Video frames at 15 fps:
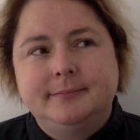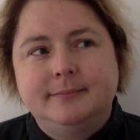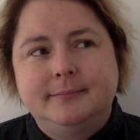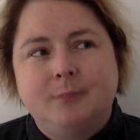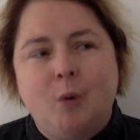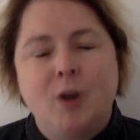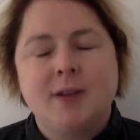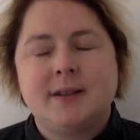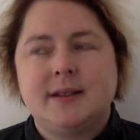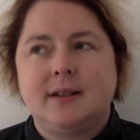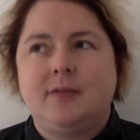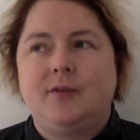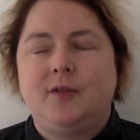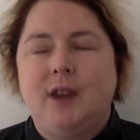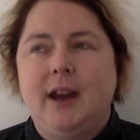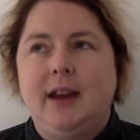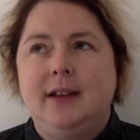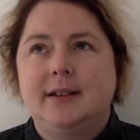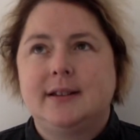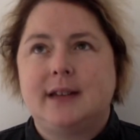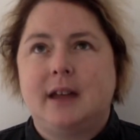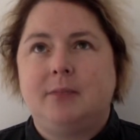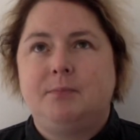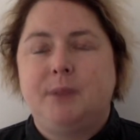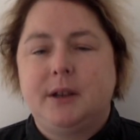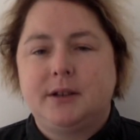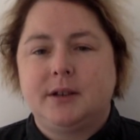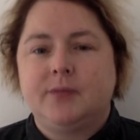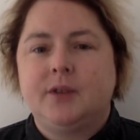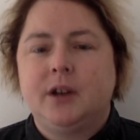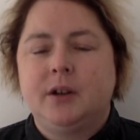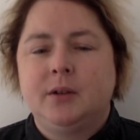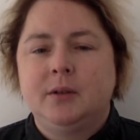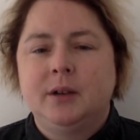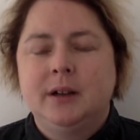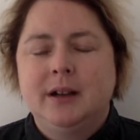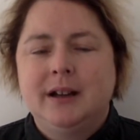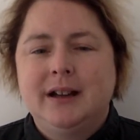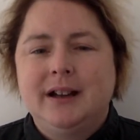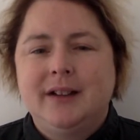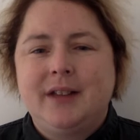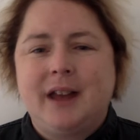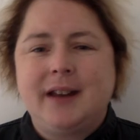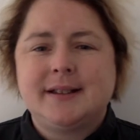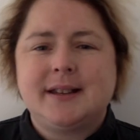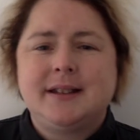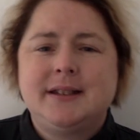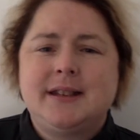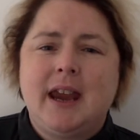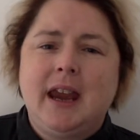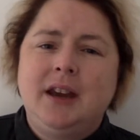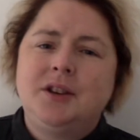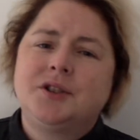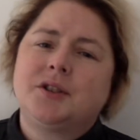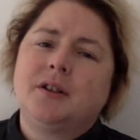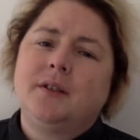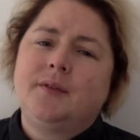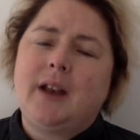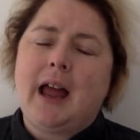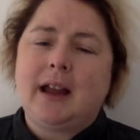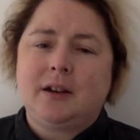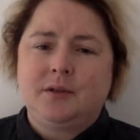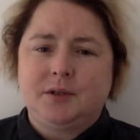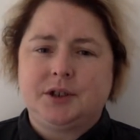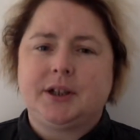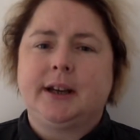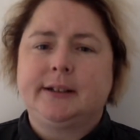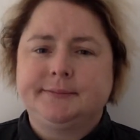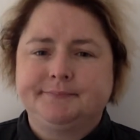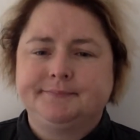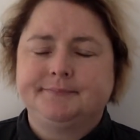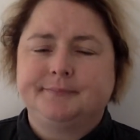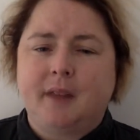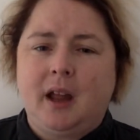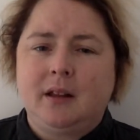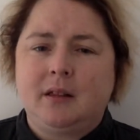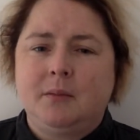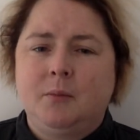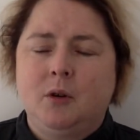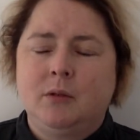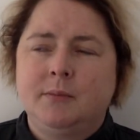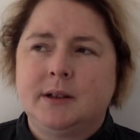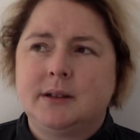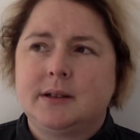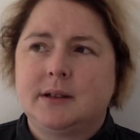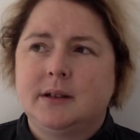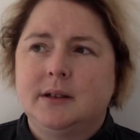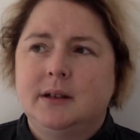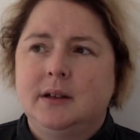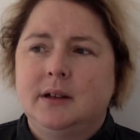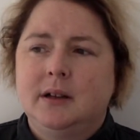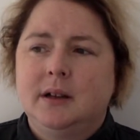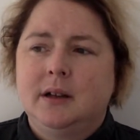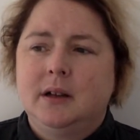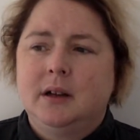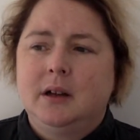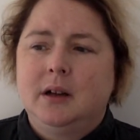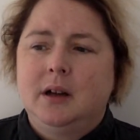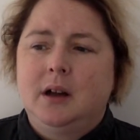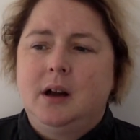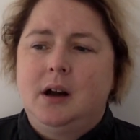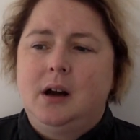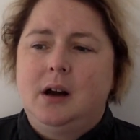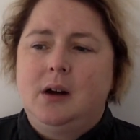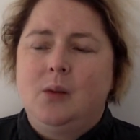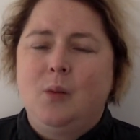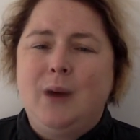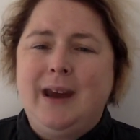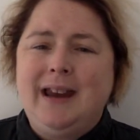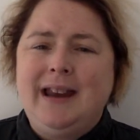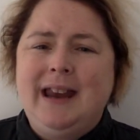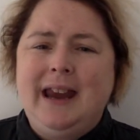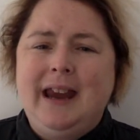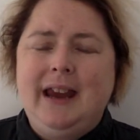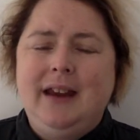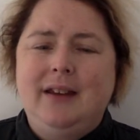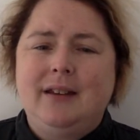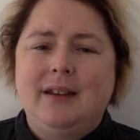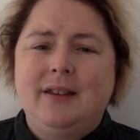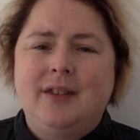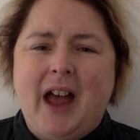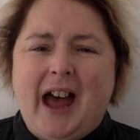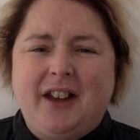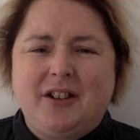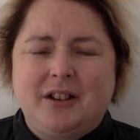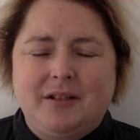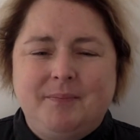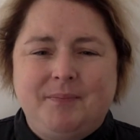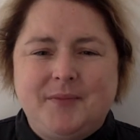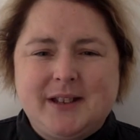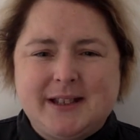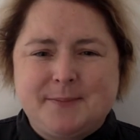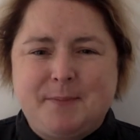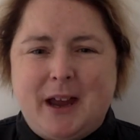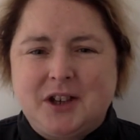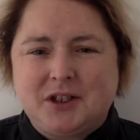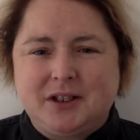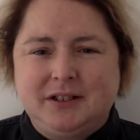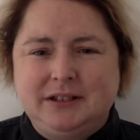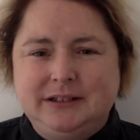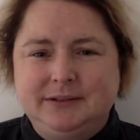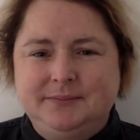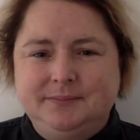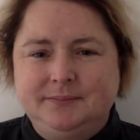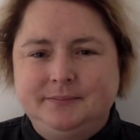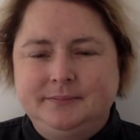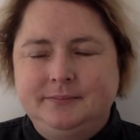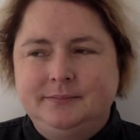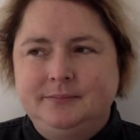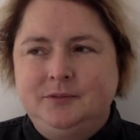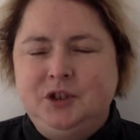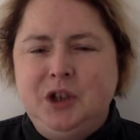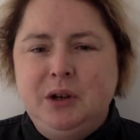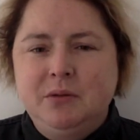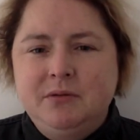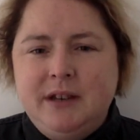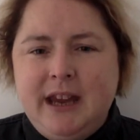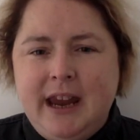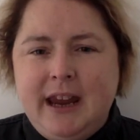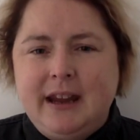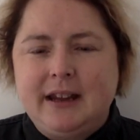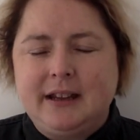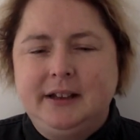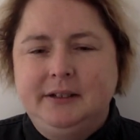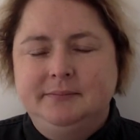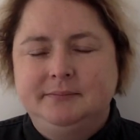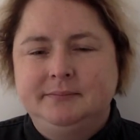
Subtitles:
once it feeds that bit of you that is in danger of languishing at the moment. We need that special, unique,